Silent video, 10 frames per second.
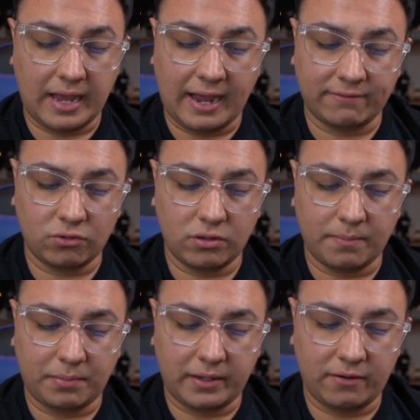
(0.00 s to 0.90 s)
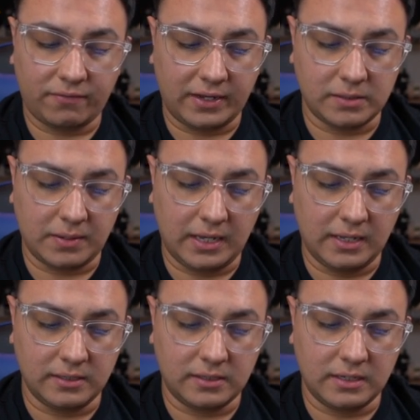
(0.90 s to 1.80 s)
After the player phase
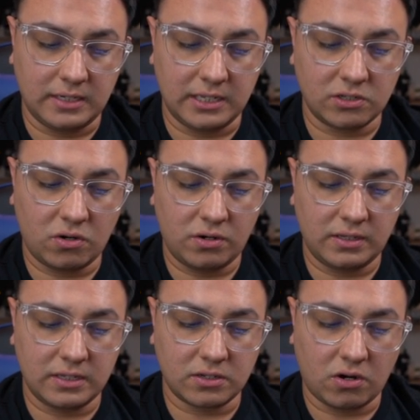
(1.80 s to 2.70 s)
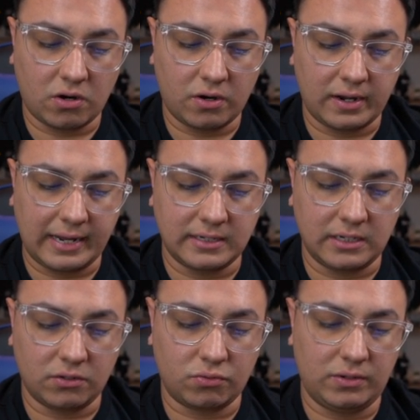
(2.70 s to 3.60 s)
begins, discard this card and
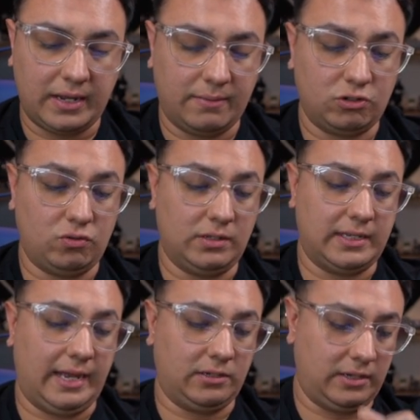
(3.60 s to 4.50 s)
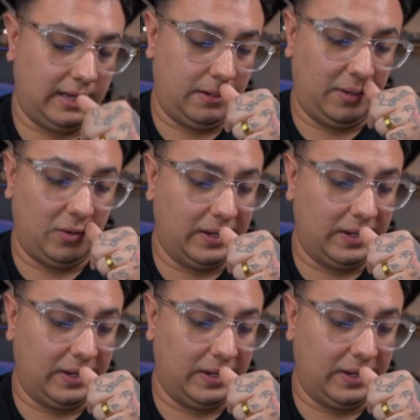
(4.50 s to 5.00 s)
deal 3 damage to attached enemy.